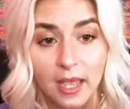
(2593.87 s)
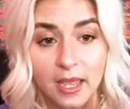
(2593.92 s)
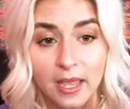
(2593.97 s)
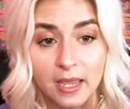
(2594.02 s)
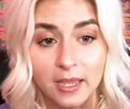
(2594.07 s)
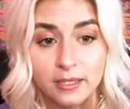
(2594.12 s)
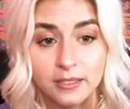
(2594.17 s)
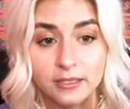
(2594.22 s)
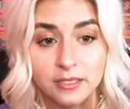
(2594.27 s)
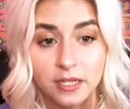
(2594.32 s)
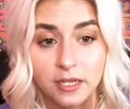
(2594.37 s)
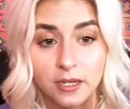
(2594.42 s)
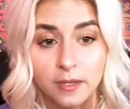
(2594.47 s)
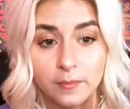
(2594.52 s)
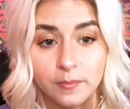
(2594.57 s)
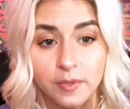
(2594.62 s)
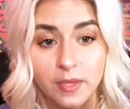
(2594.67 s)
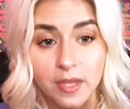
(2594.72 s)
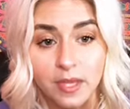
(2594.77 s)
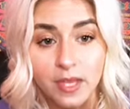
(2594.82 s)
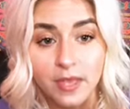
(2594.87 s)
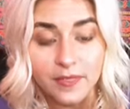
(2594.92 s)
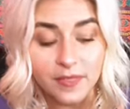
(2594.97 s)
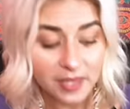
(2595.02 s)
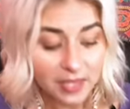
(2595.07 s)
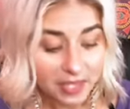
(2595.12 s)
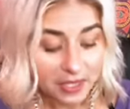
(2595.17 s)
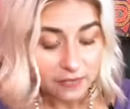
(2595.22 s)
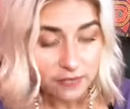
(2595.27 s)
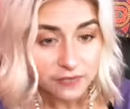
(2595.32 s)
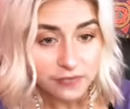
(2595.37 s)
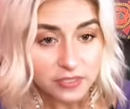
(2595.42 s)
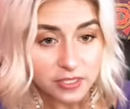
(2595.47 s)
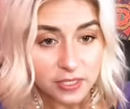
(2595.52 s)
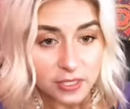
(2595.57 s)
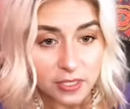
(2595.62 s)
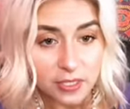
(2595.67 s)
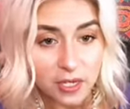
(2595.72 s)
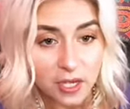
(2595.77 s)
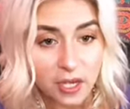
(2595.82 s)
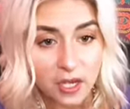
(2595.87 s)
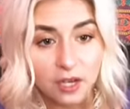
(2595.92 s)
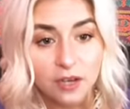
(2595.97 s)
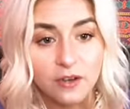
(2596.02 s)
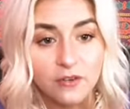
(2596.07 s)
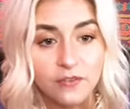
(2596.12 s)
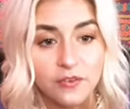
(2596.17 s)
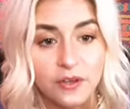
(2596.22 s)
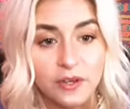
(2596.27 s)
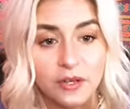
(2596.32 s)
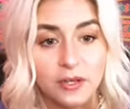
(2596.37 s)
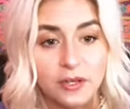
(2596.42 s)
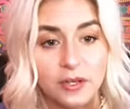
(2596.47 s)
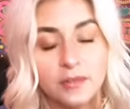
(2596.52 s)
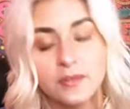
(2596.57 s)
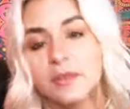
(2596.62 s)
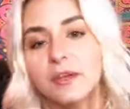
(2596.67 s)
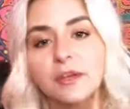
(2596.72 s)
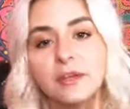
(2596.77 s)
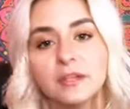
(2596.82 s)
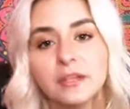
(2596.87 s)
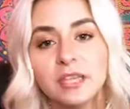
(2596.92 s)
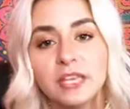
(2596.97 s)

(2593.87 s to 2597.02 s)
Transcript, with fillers: And um, the gift of the,